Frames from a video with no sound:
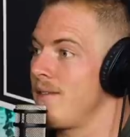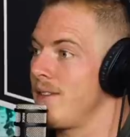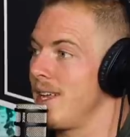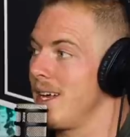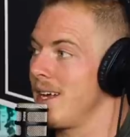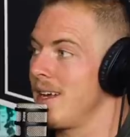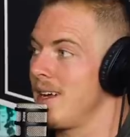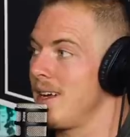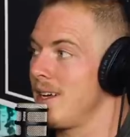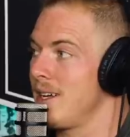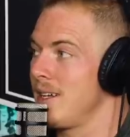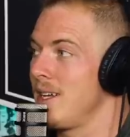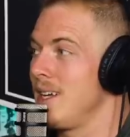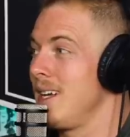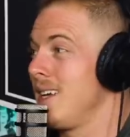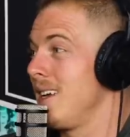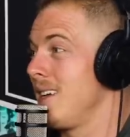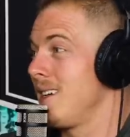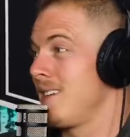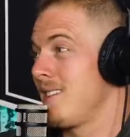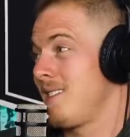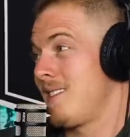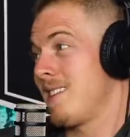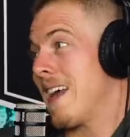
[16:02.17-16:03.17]
of like a
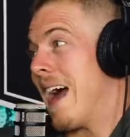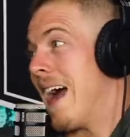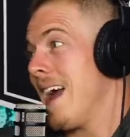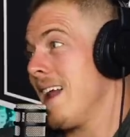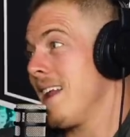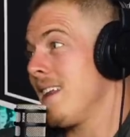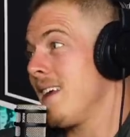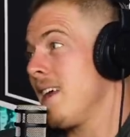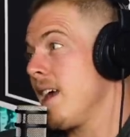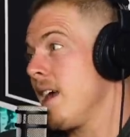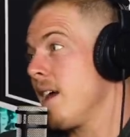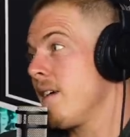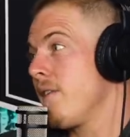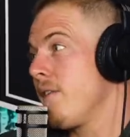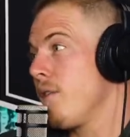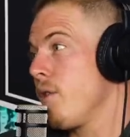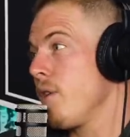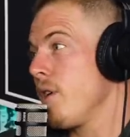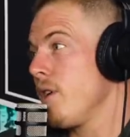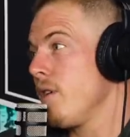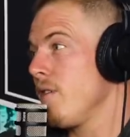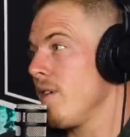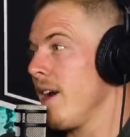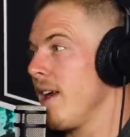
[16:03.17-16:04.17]
side gig
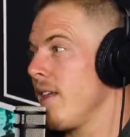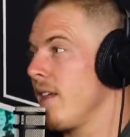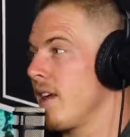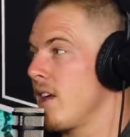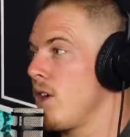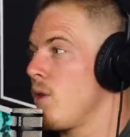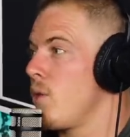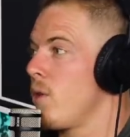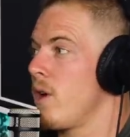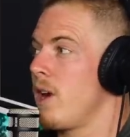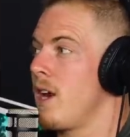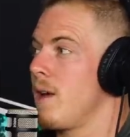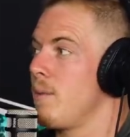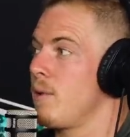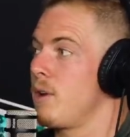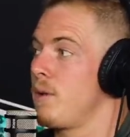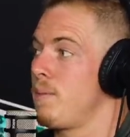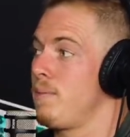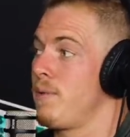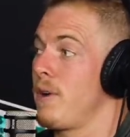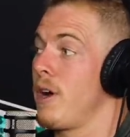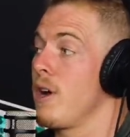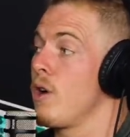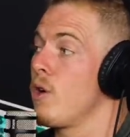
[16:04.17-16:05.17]
for you, right? Like, you weren't able to
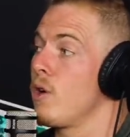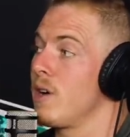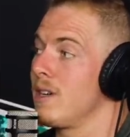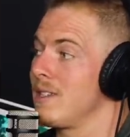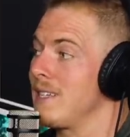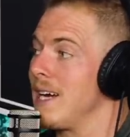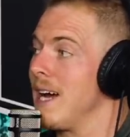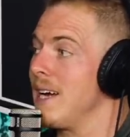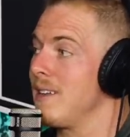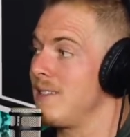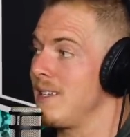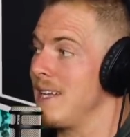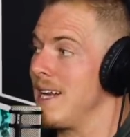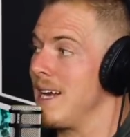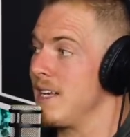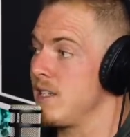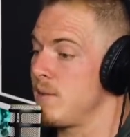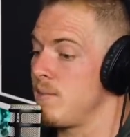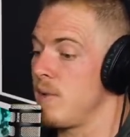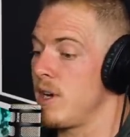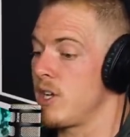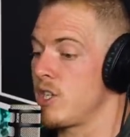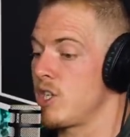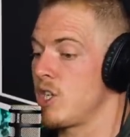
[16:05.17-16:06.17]
prioritize it
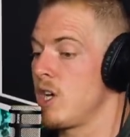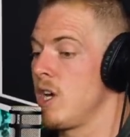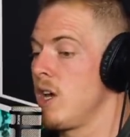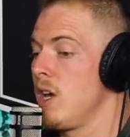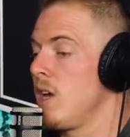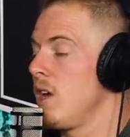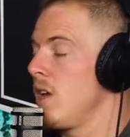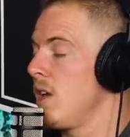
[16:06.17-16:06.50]
as much.